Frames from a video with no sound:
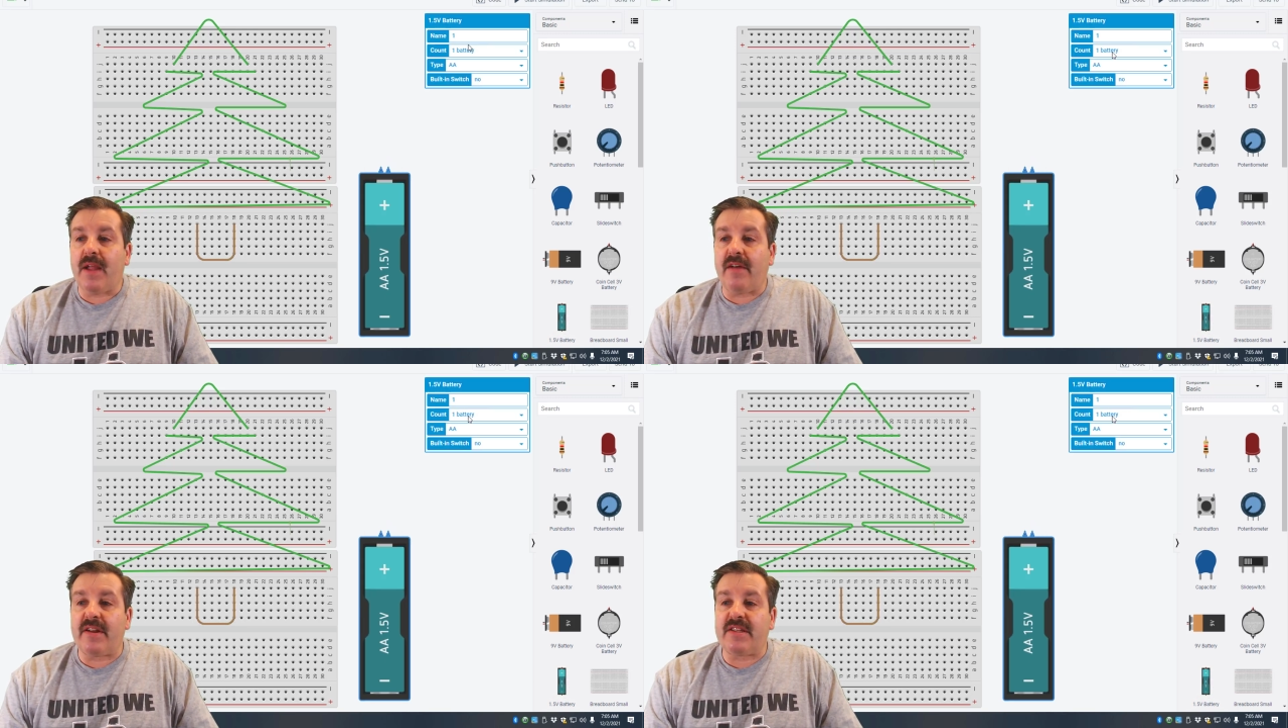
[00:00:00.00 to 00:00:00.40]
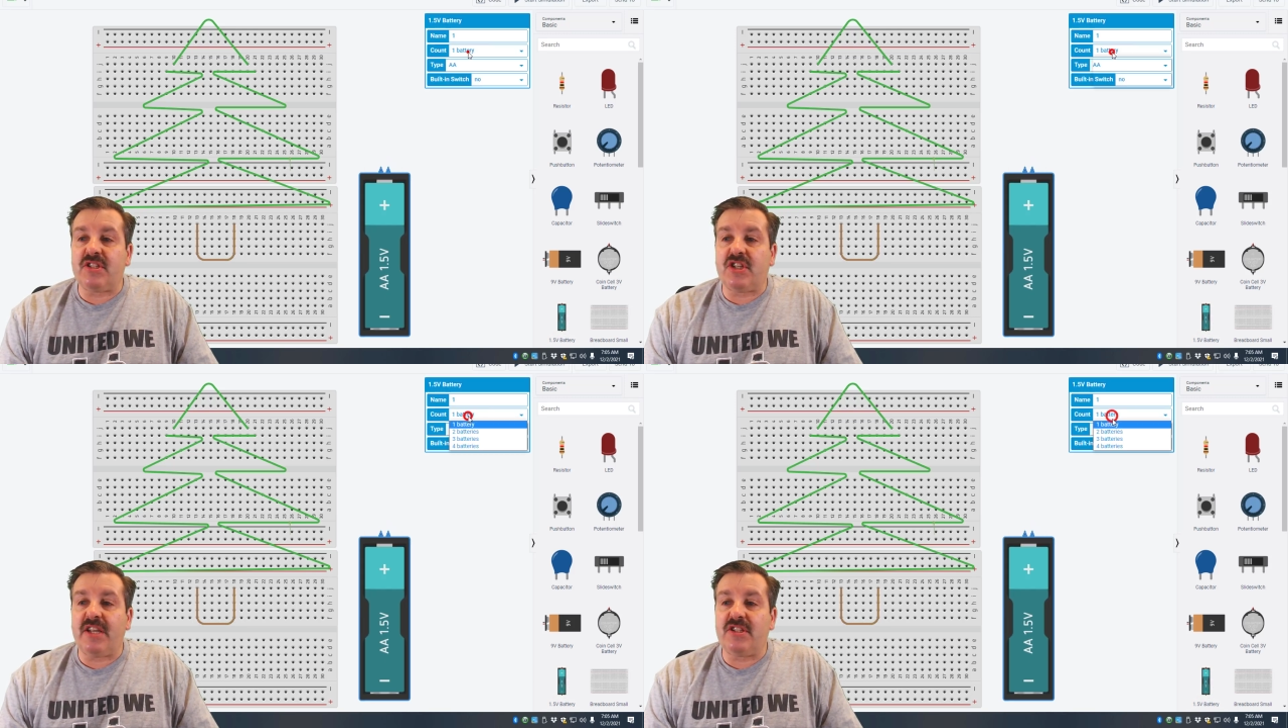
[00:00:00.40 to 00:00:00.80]
I like to
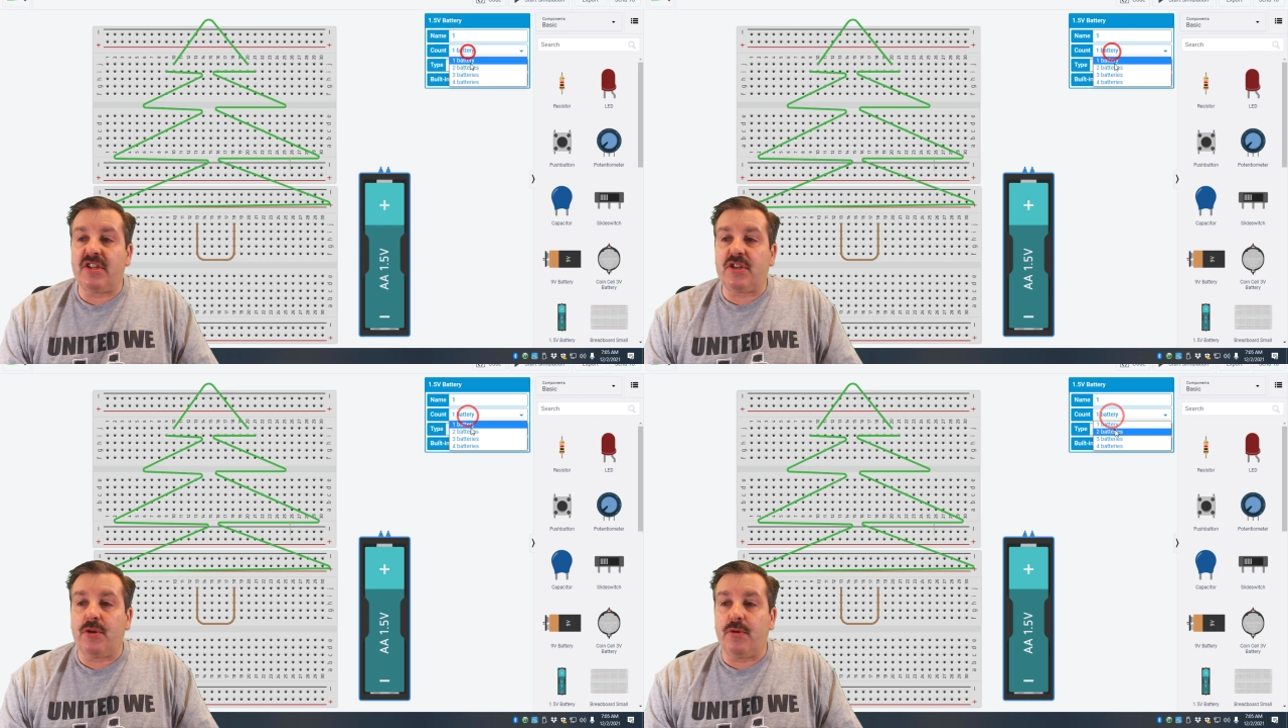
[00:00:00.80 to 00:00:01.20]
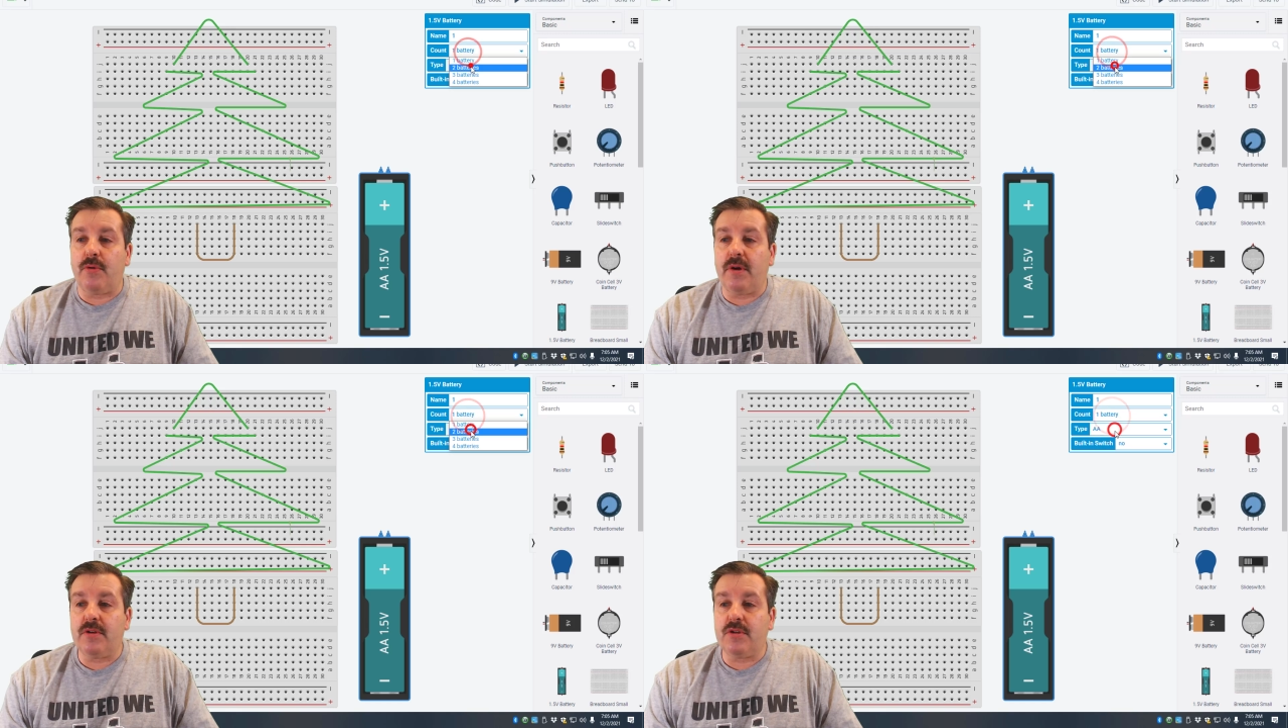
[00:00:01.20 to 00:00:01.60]
change it
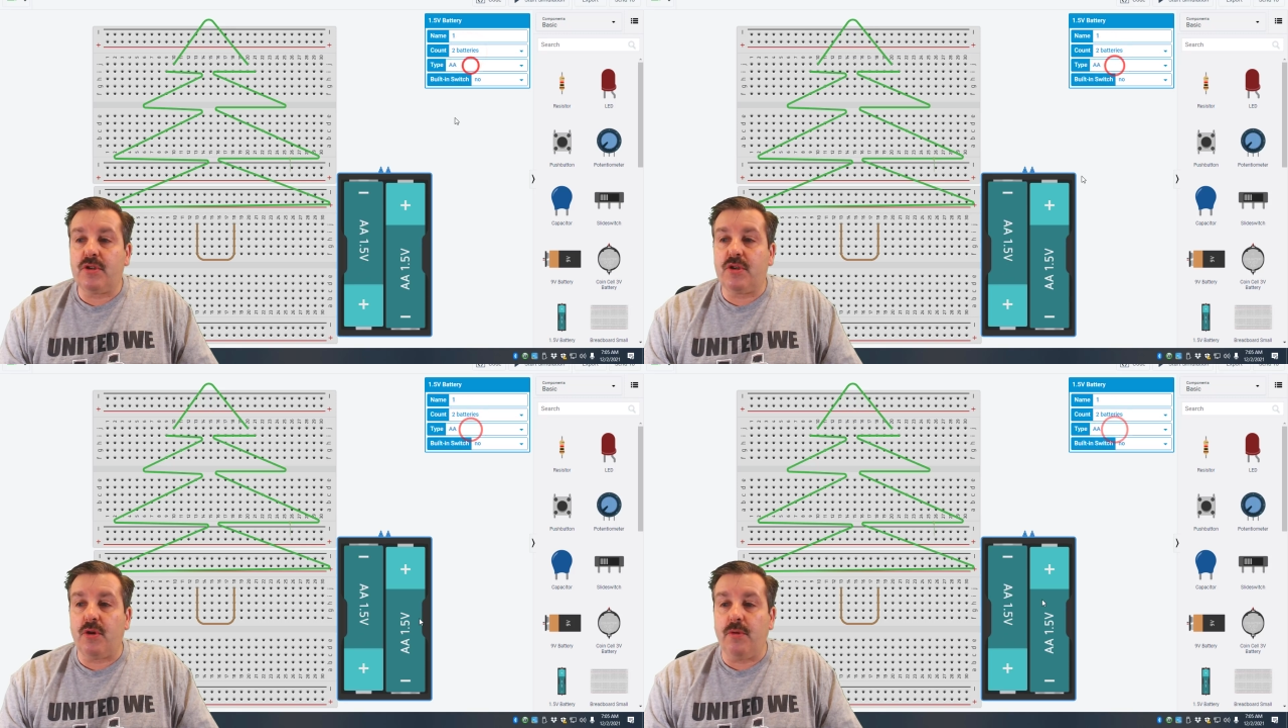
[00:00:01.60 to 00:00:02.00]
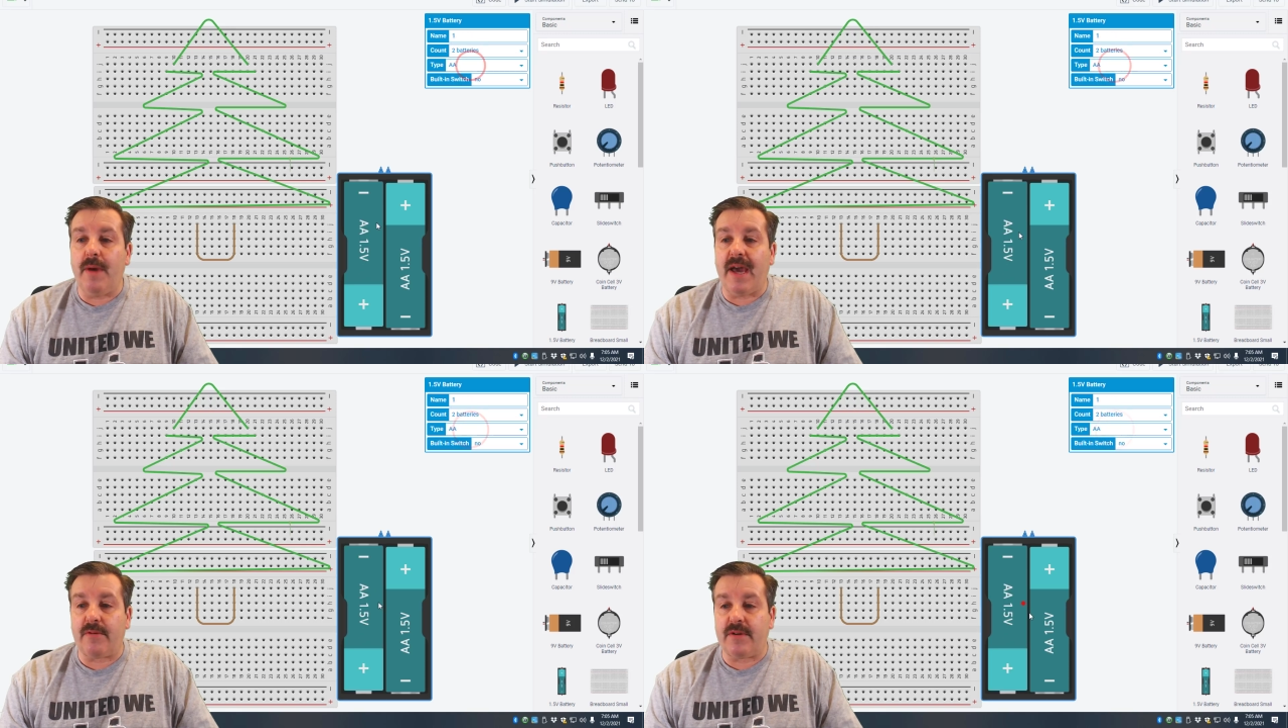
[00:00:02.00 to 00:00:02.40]
to two
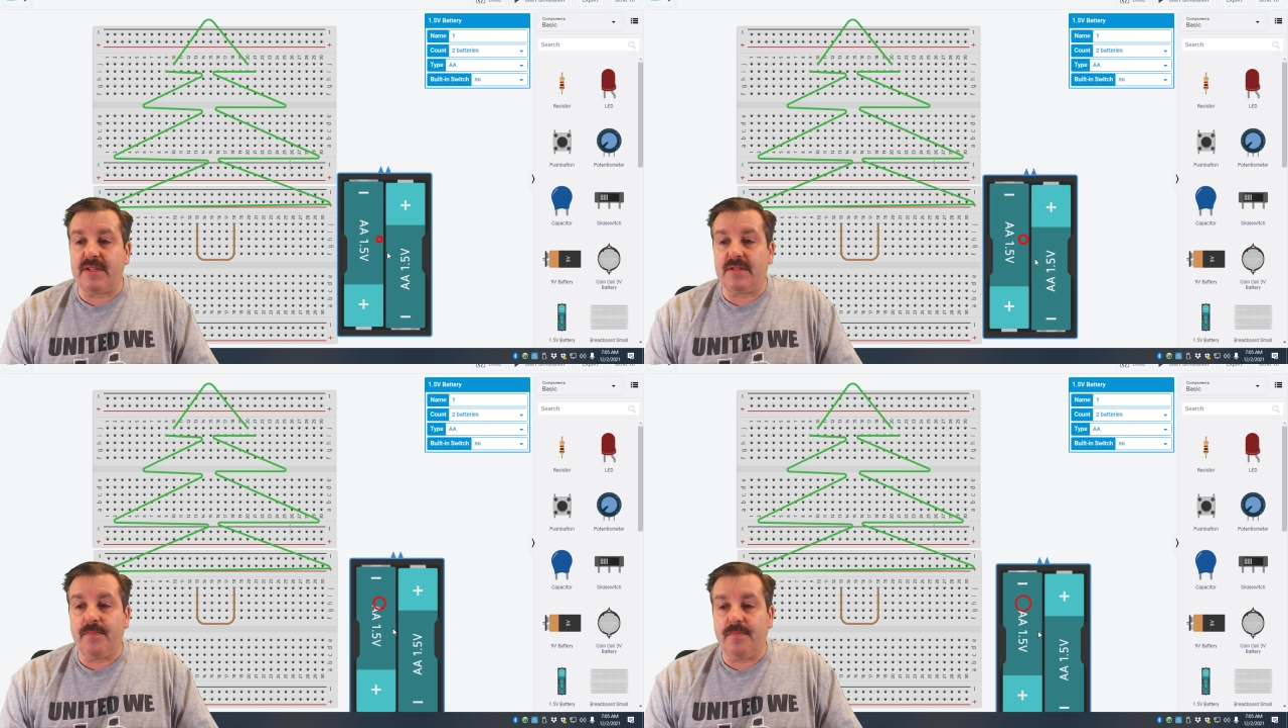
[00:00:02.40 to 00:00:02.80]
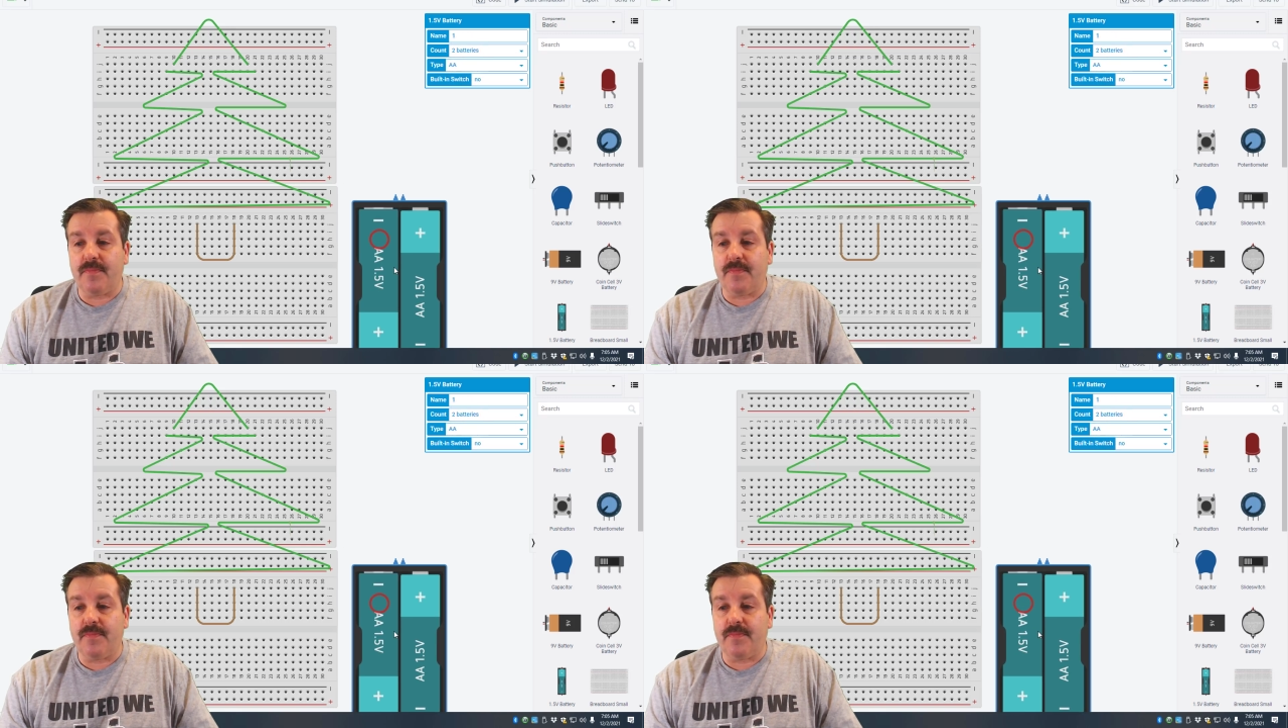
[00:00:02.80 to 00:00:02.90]
batteries.